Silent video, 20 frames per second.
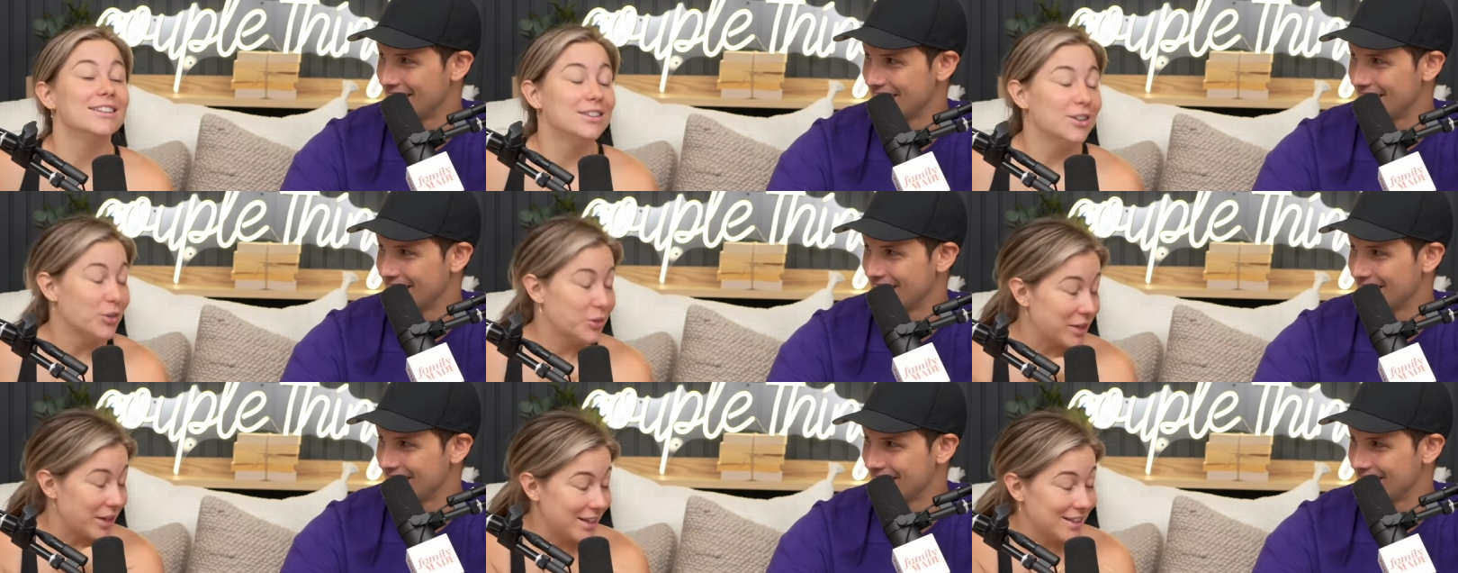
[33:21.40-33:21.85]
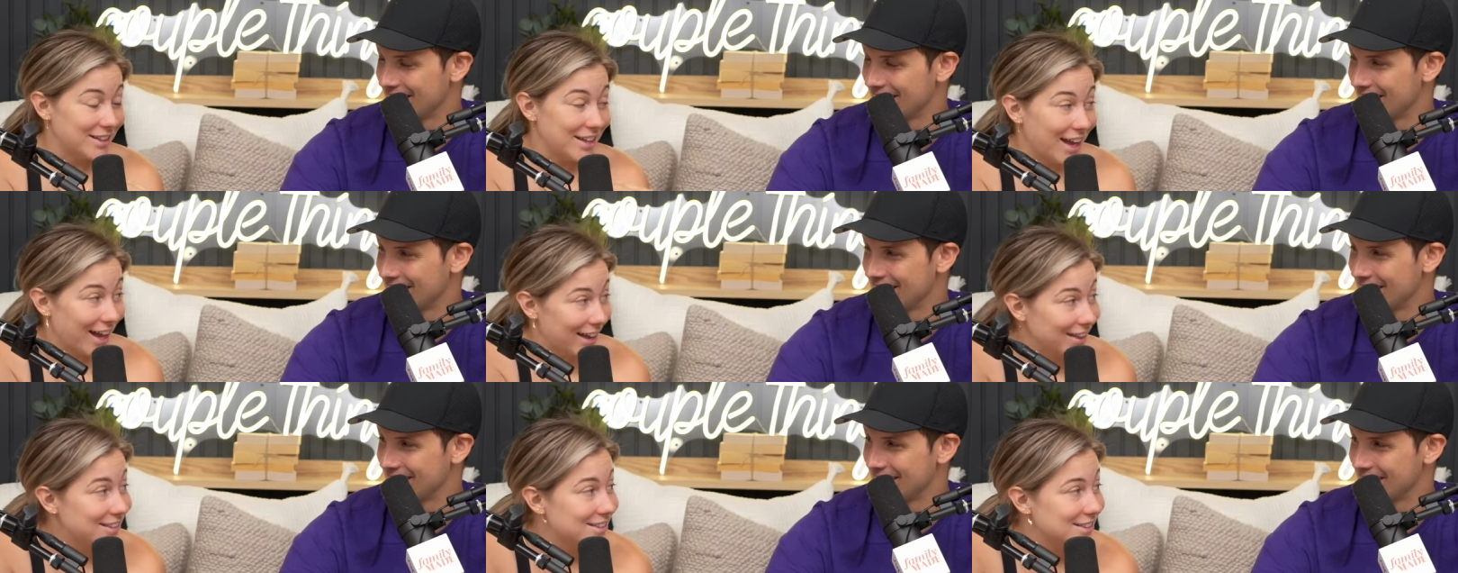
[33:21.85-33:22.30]
Speaker 1: Okay.
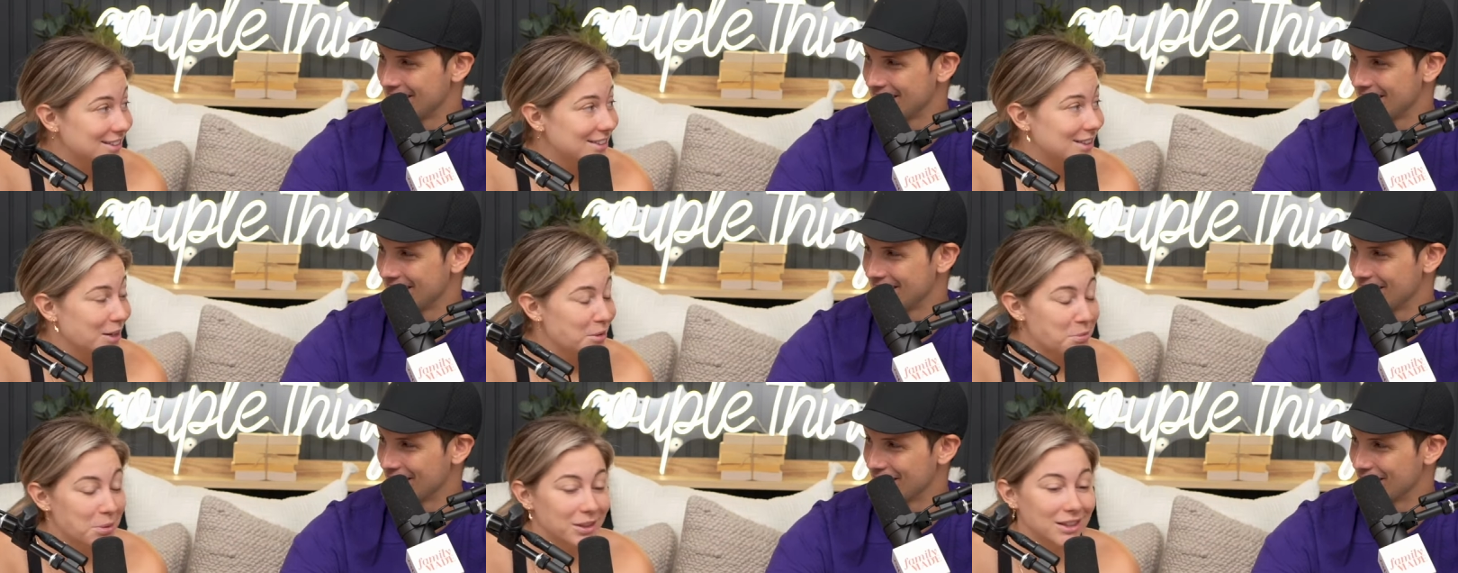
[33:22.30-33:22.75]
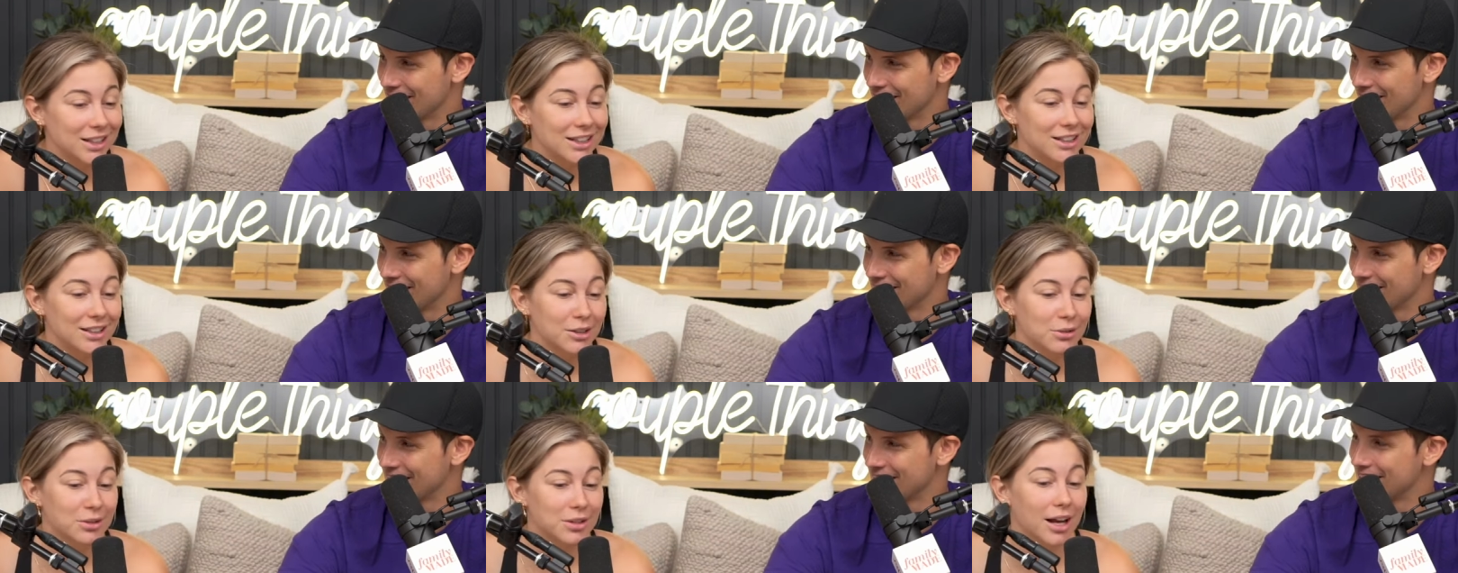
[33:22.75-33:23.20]
Yes. But
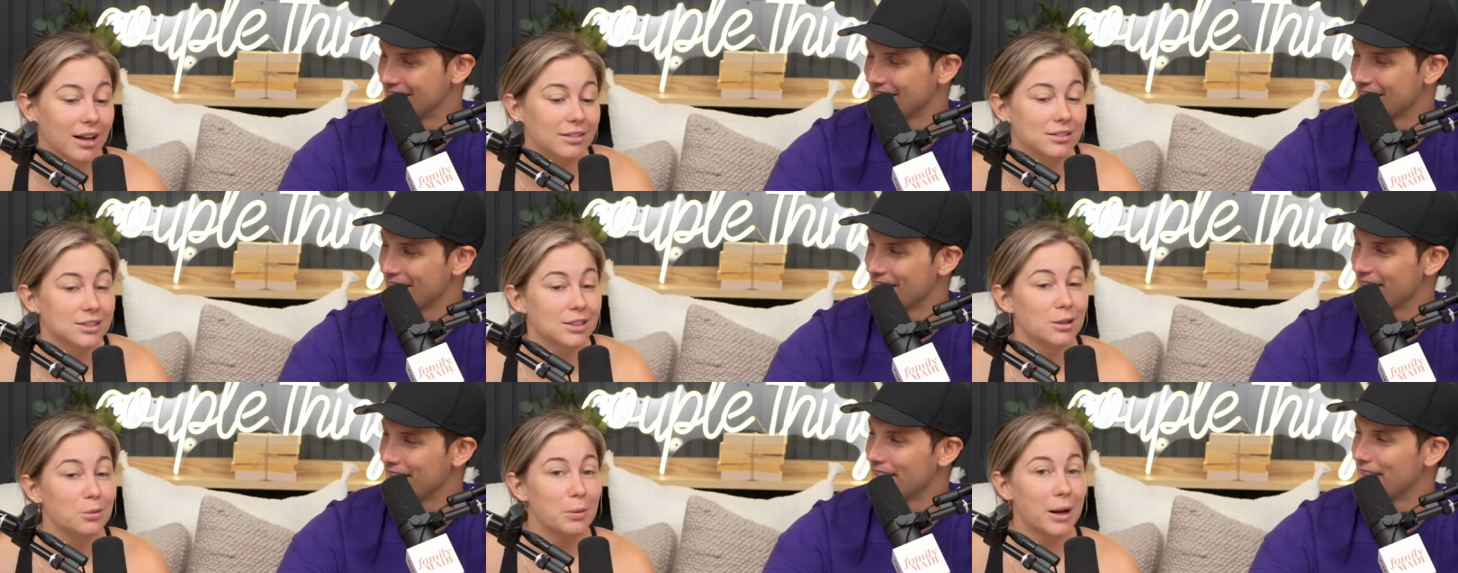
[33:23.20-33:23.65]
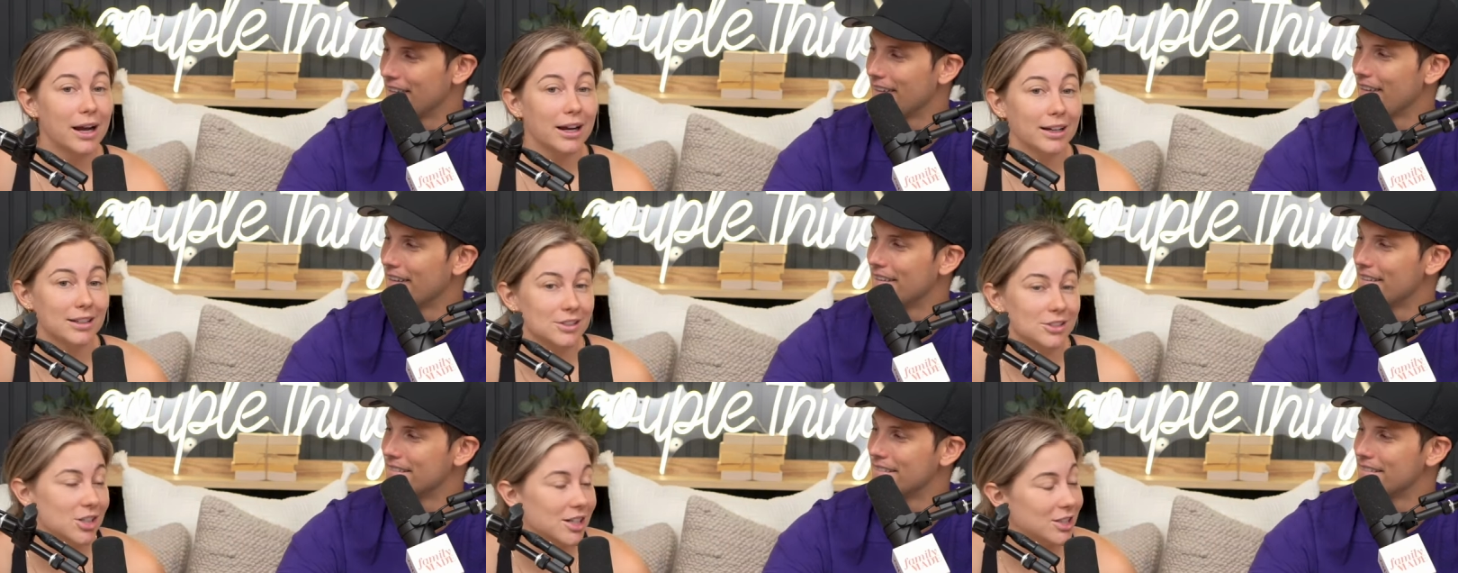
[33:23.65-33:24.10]
then you would have to go back
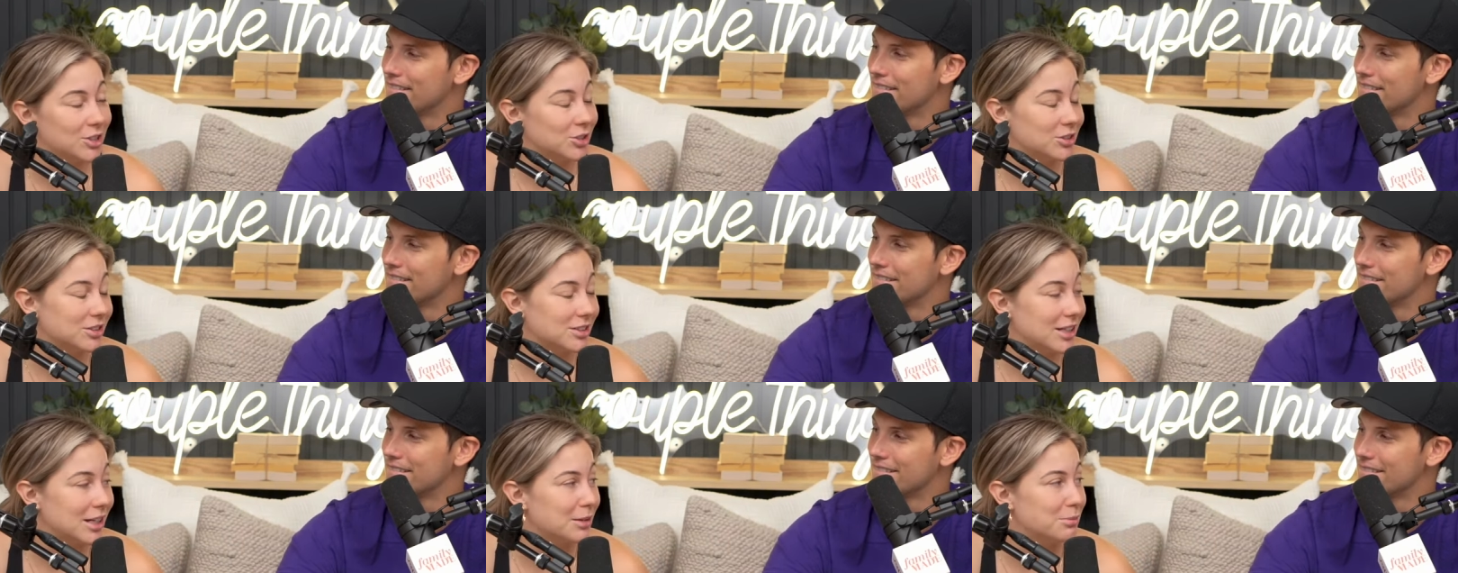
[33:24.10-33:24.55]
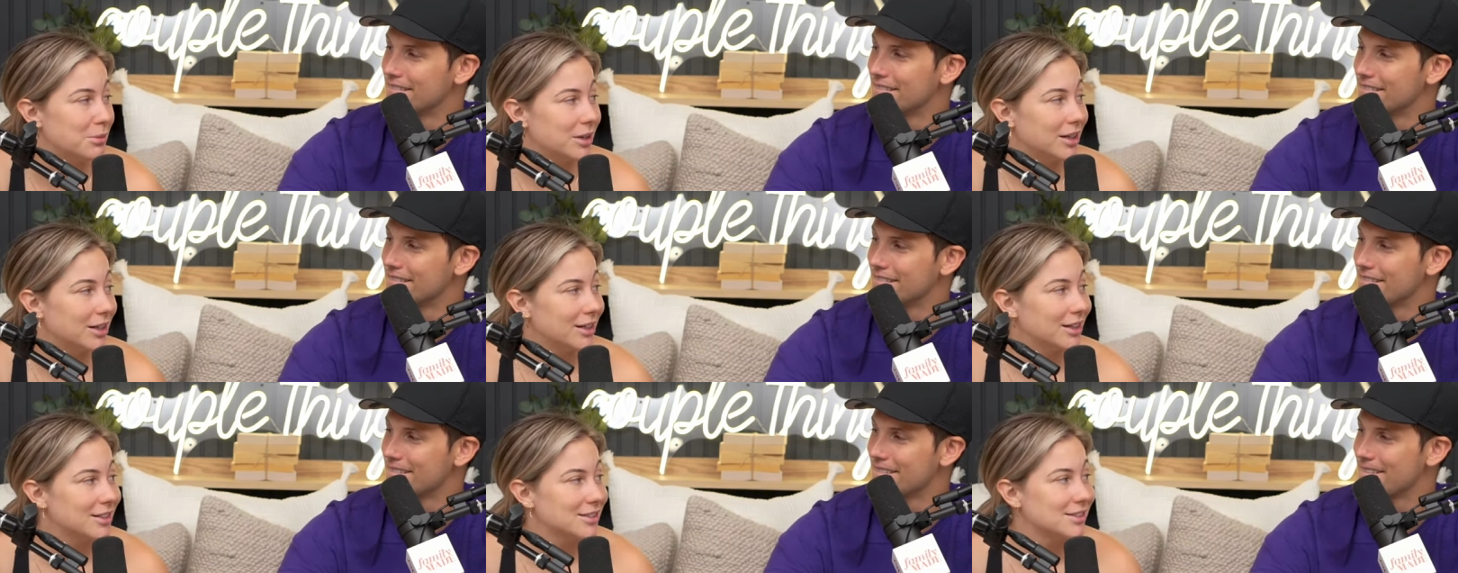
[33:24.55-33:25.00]
and change your statement,
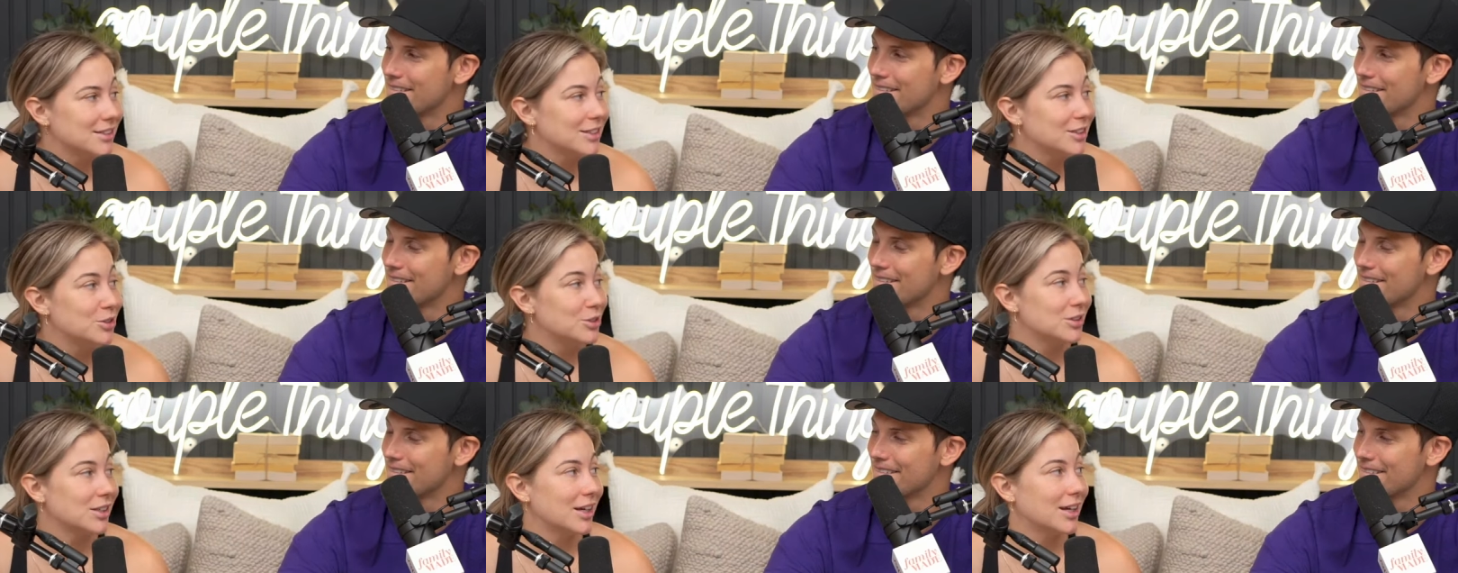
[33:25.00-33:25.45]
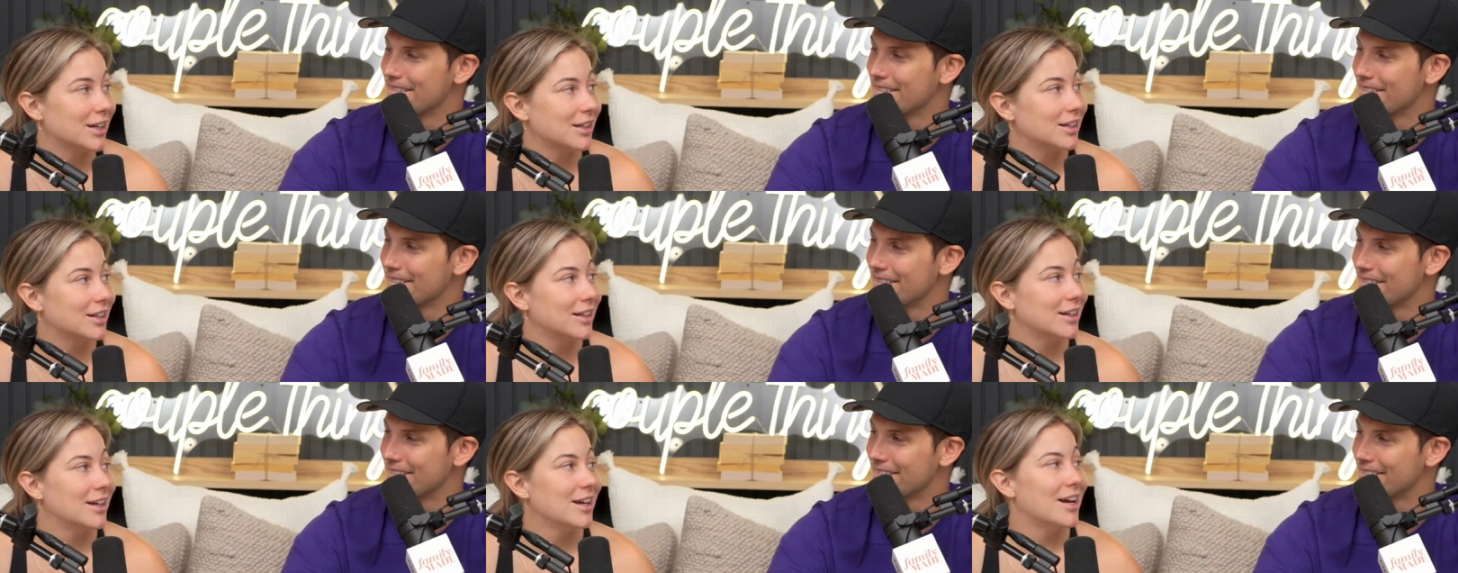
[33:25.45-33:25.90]
because you said